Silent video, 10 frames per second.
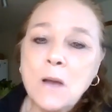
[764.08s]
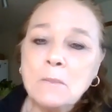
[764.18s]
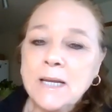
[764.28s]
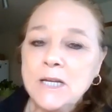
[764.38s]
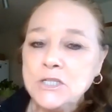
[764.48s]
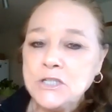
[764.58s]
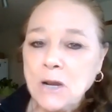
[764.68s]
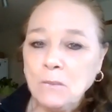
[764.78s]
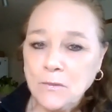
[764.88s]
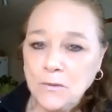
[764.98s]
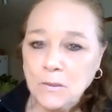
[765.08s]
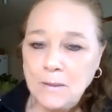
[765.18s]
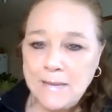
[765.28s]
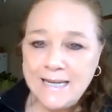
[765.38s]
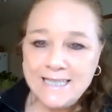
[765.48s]
So I'm going to share with
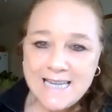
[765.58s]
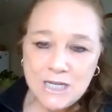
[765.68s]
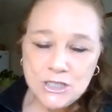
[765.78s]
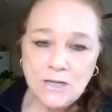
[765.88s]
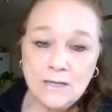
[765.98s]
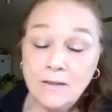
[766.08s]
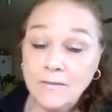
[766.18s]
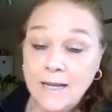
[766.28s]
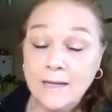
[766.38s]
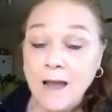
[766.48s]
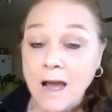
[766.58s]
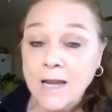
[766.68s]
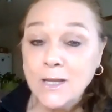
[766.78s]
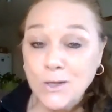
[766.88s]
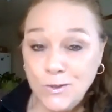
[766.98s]
you a meditation that
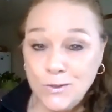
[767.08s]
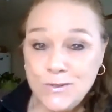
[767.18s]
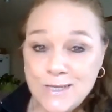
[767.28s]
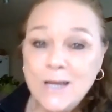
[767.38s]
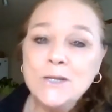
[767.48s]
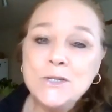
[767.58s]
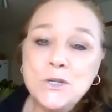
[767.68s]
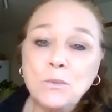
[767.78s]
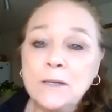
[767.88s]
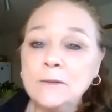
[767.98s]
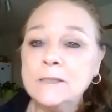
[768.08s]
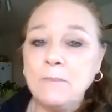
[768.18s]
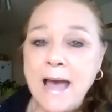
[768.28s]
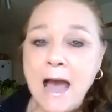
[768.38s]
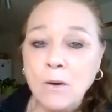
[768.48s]
I use to wield
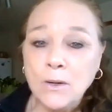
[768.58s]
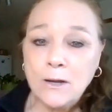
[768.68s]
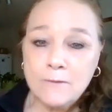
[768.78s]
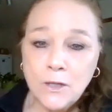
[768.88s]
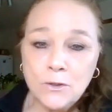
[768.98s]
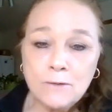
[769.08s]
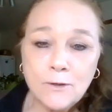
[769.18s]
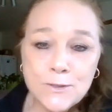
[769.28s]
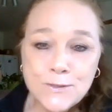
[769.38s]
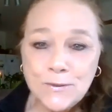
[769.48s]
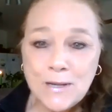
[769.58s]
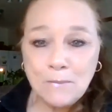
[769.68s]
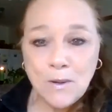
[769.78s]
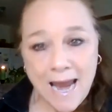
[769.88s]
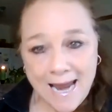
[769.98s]
the power of the universal
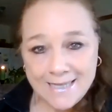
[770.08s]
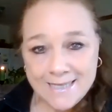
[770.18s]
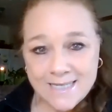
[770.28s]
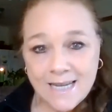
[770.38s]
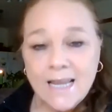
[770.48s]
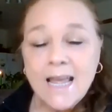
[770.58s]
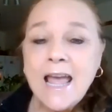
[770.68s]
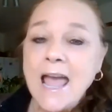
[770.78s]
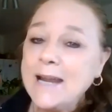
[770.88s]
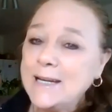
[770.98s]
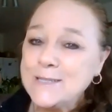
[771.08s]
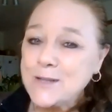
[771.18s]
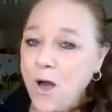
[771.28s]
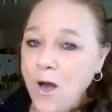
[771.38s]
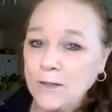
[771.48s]
number 8, and
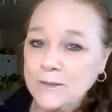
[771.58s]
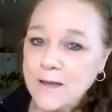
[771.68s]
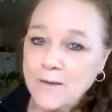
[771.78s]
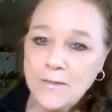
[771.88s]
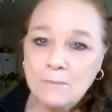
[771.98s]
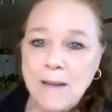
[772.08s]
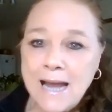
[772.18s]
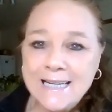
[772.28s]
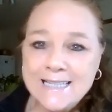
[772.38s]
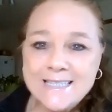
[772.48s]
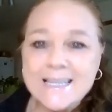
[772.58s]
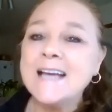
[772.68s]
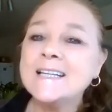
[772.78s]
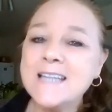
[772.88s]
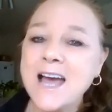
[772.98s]
it's called the MIDAS
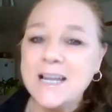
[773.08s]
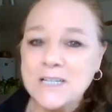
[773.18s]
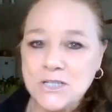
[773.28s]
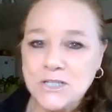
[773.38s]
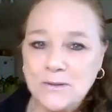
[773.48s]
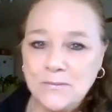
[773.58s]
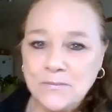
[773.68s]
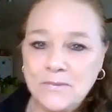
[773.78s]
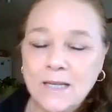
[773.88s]
touch.